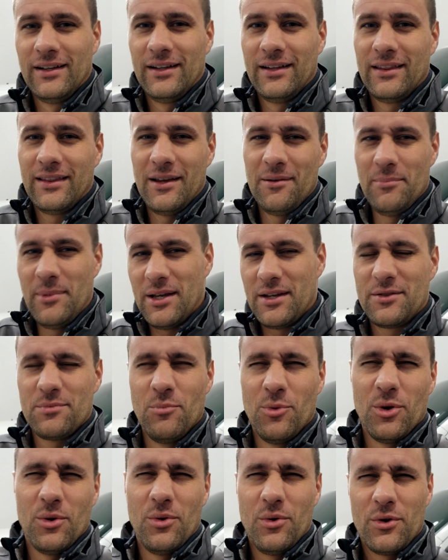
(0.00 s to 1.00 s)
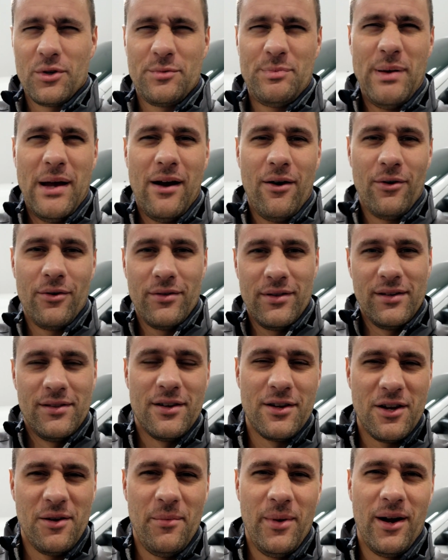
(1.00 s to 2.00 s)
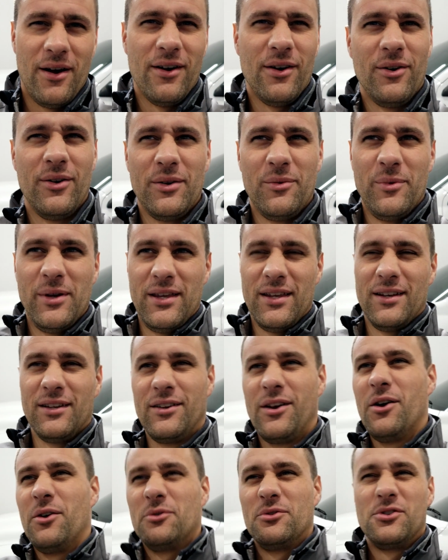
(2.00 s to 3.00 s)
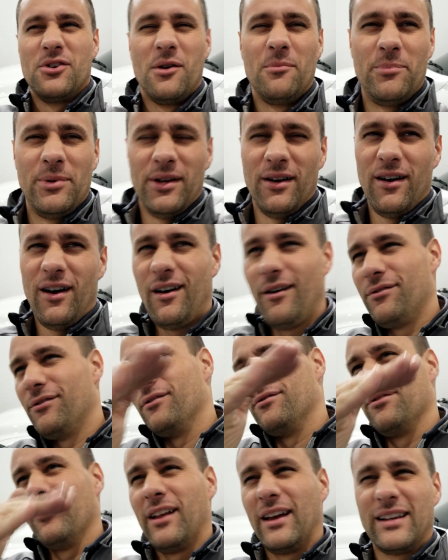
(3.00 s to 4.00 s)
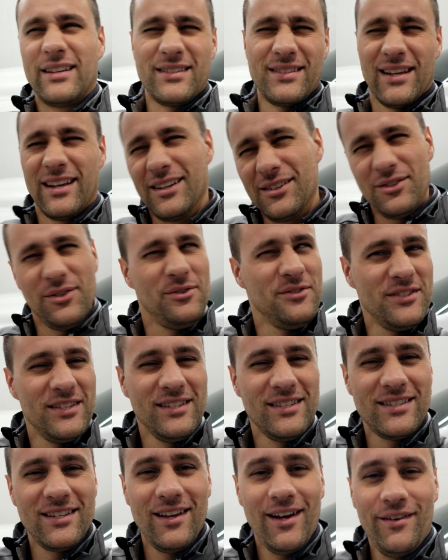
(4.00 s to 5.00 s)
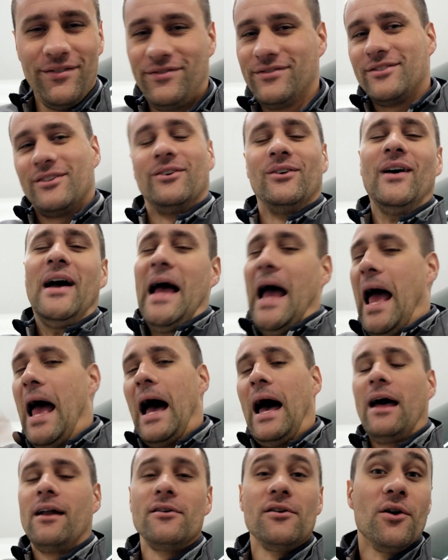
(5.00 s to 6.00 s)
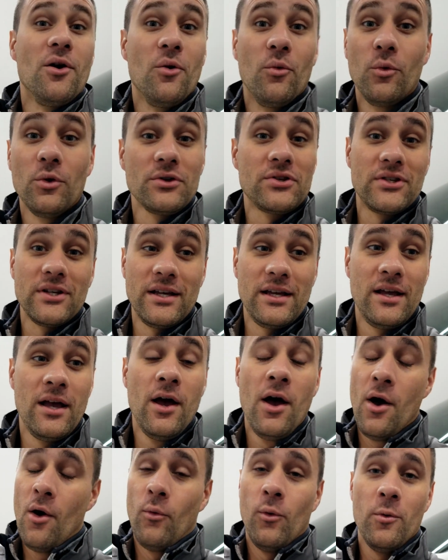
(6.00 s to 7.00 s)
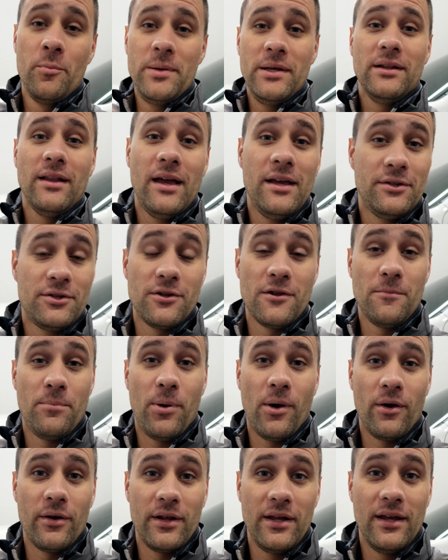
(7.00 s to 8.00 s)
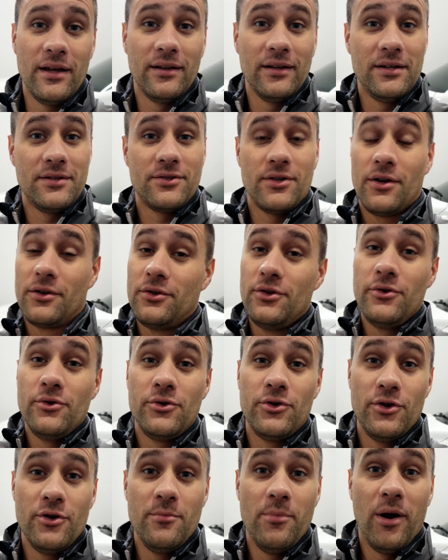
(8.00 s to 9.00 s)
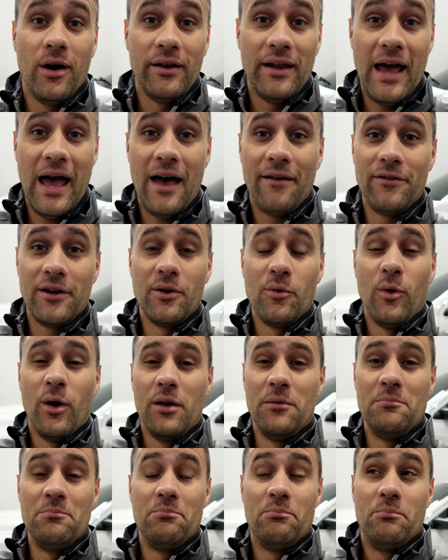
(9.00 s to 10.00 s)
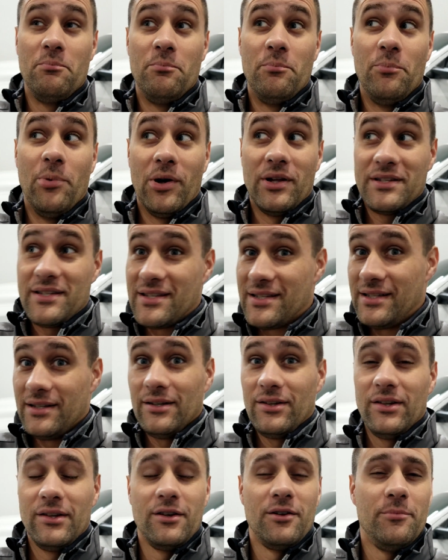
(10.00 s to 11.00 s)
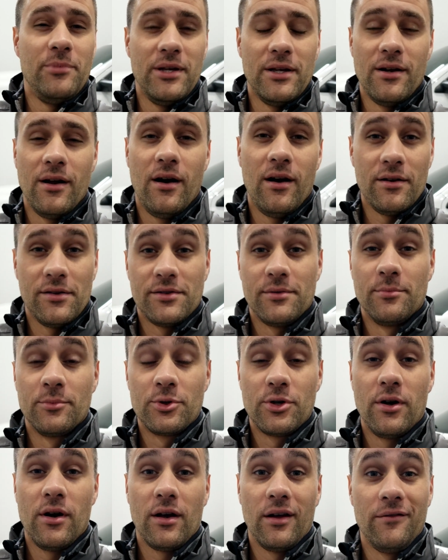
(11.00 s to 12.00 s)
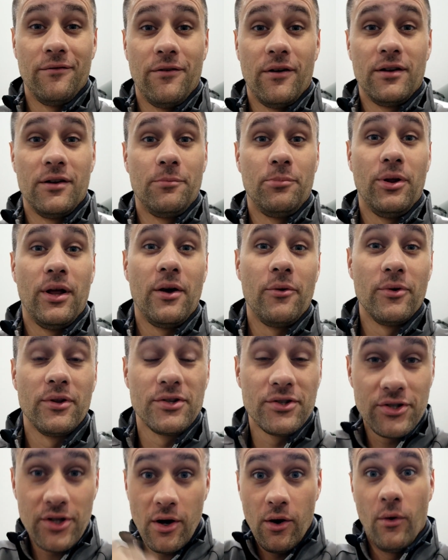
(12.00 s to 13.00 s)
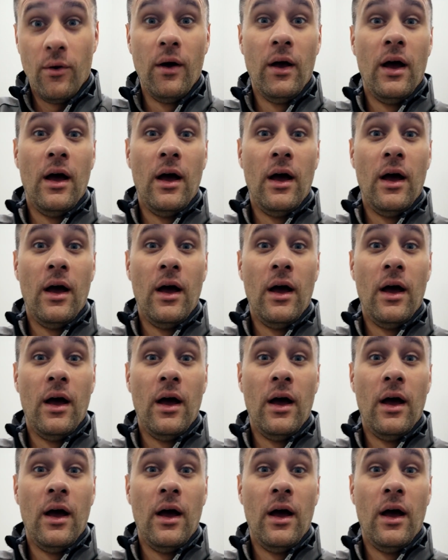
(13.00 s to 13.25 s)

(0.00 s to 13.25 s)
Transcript: that makes more horsepower than the Camaro and we can go jump it off of like sand dunes and stuff. So I don't know, we'll see. We'll be late to the party, at least on YouTube, on having one, but still it'll be an awesome truck and fun to play with. So